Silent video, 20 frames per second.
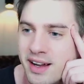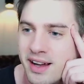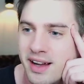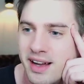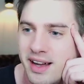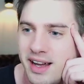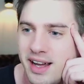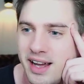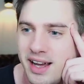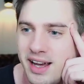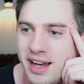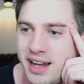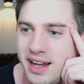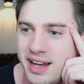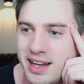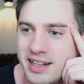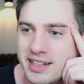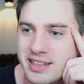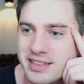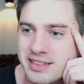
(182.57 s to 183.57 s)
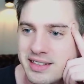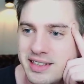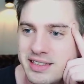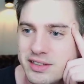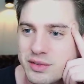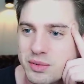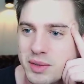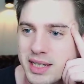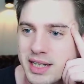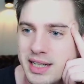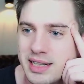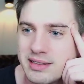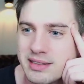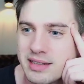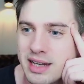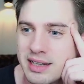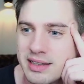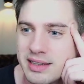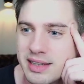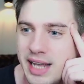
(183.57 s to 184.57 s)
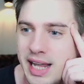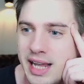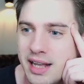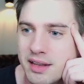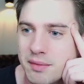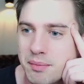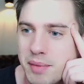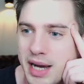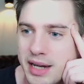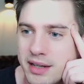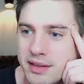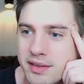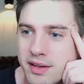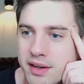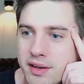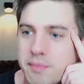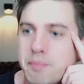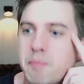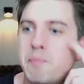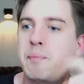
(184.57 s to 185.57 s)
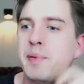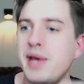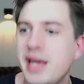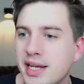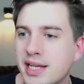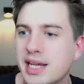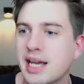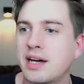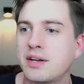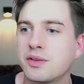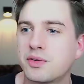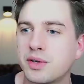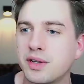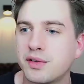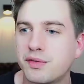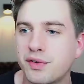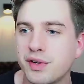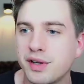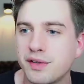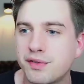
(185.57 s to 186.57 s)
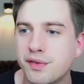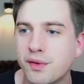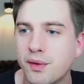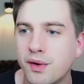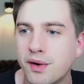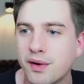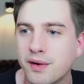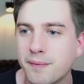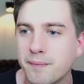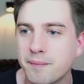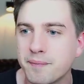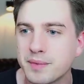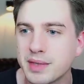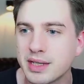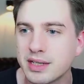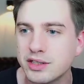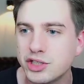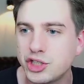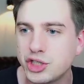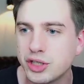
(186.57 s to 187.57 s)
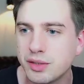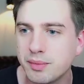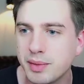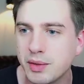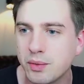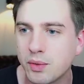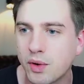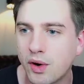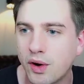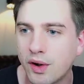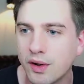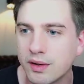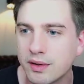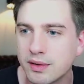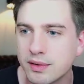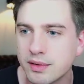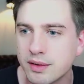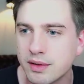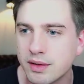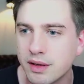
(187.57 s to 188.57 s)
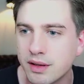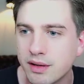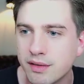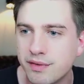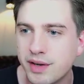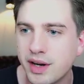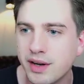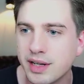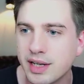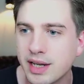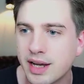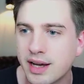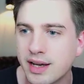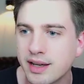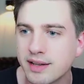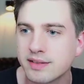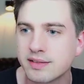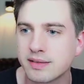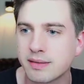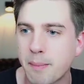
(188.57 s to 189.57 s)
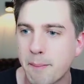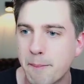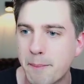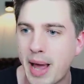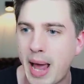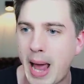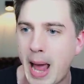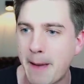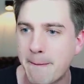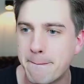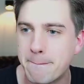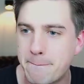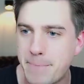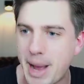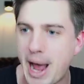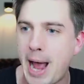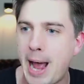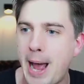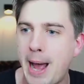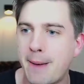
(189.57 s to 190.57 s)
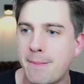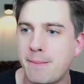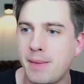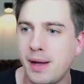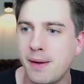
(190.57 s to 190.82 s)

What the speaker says: And this one is a nail biter. Big counter at 3-4, should be wall, very nice, bam, bam.